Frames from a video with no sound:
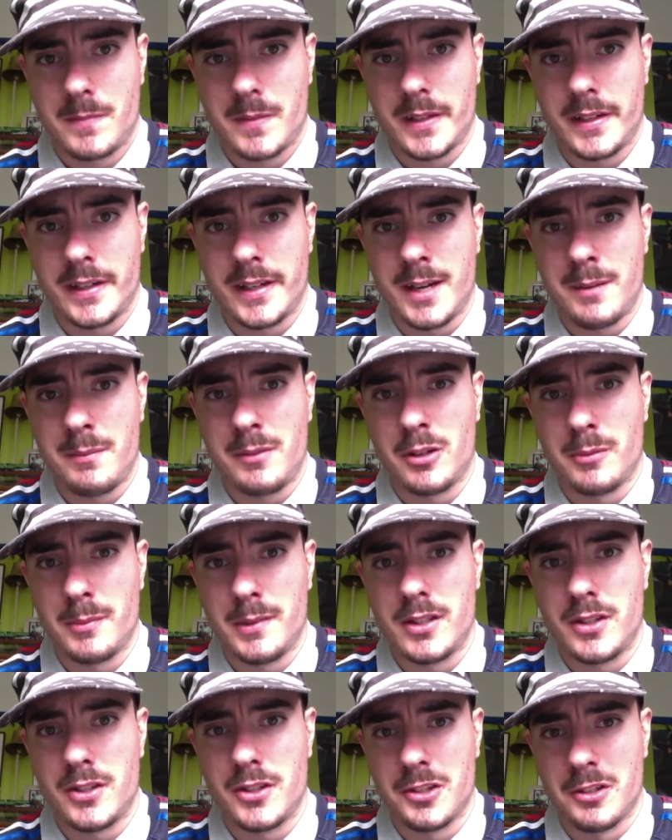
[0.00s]
I am coming
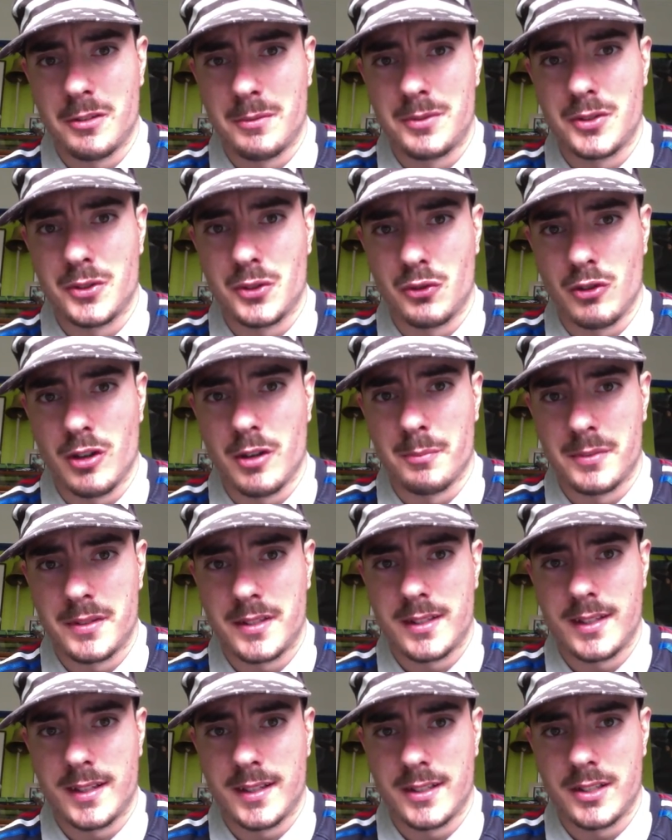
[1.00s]
to terms with
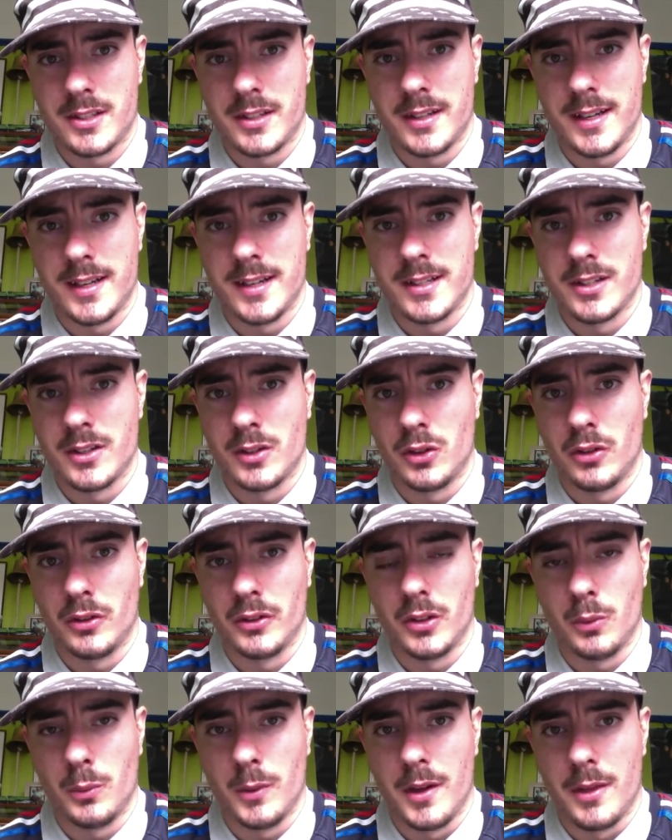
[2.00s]
grips that uh, he's no
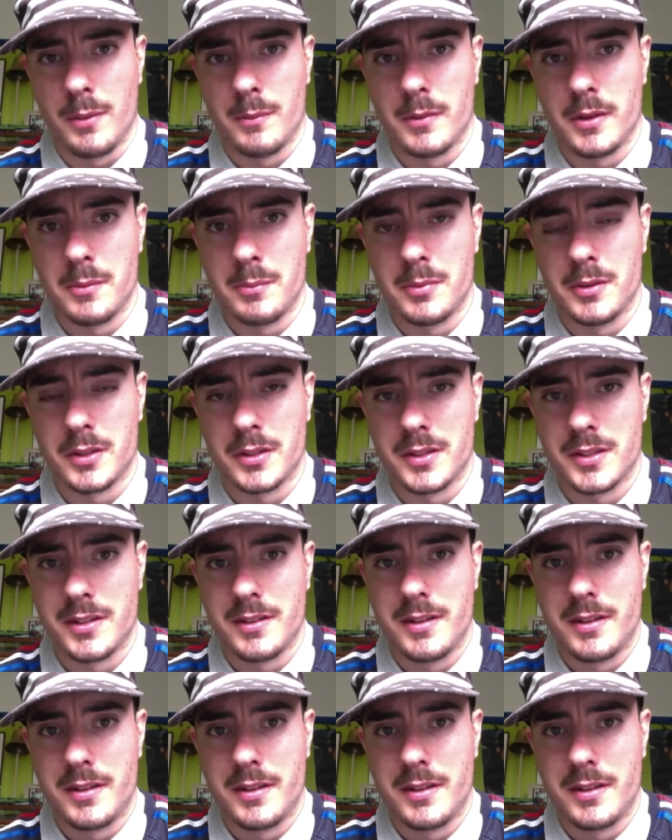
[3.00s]
longer with me, but